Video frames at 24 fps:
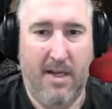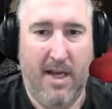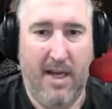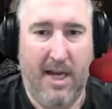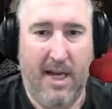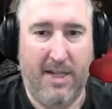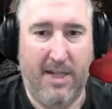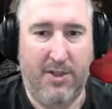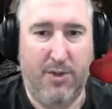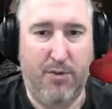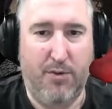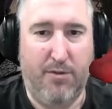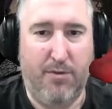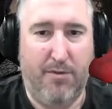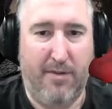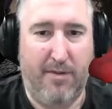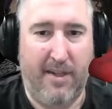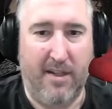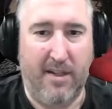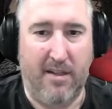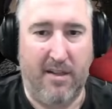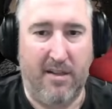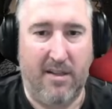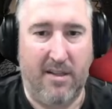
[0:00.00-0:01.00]
I do
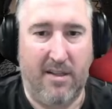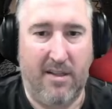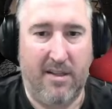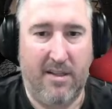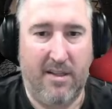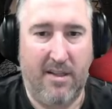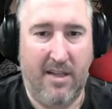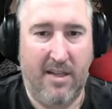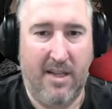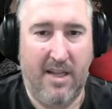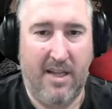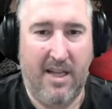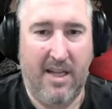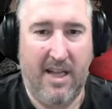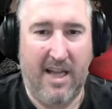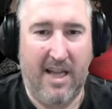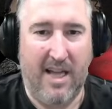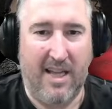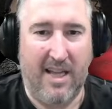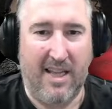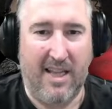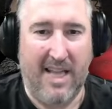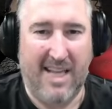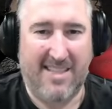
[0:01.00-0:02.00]
feel
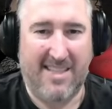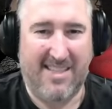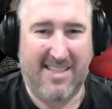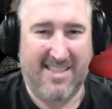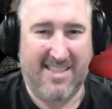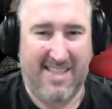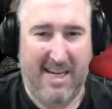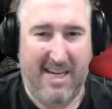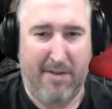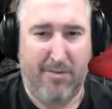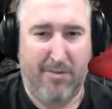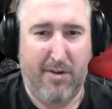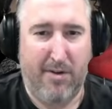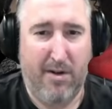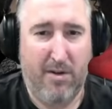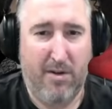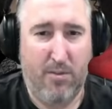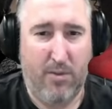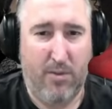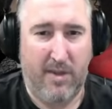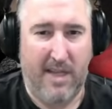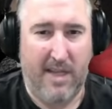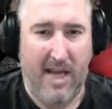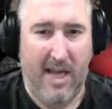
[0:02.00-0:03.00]
a lot safer
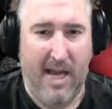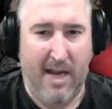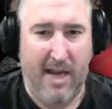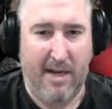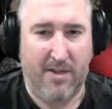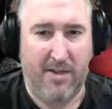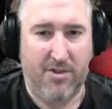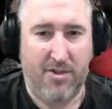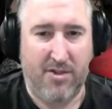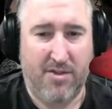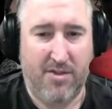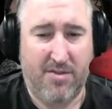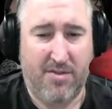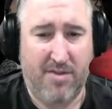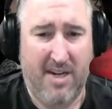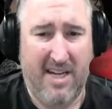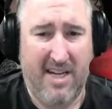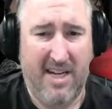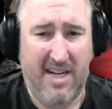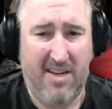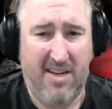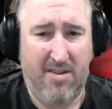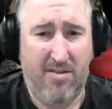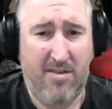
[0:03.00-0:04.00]
with the Hydras right
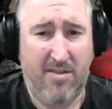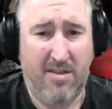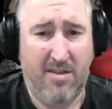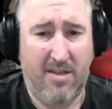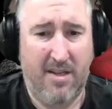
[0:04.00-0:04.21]
now.